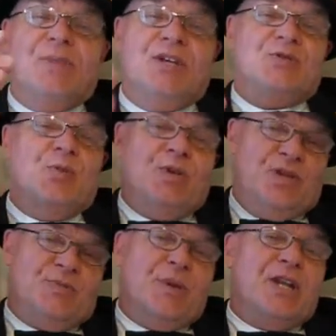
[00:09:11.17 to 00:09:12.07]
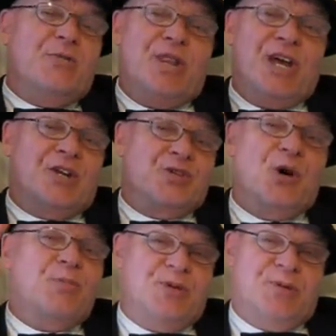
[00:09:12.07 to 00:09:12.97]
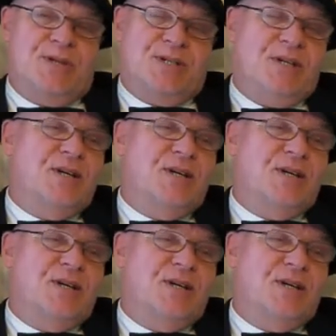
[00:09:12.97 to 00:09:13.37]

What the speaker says: It's money without a top to it.